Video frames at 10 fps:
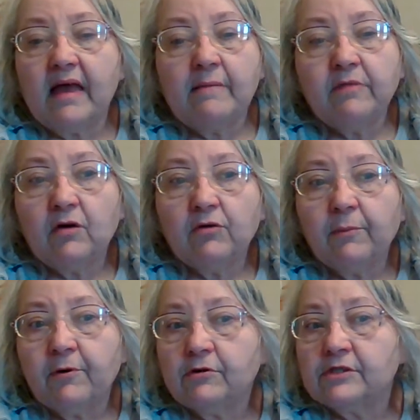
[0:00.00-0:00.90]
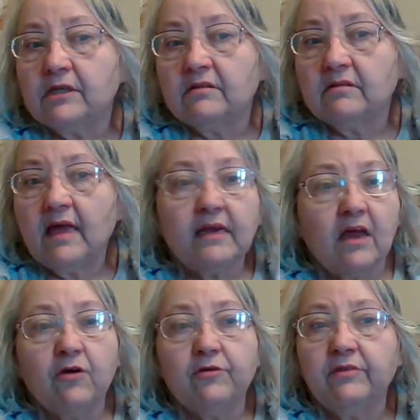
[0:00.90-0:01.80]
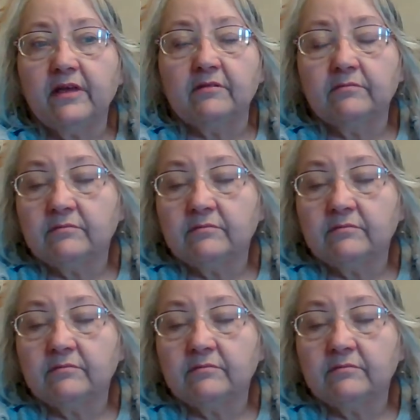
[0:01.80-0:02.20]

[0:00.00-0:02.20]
I'm the only person they know that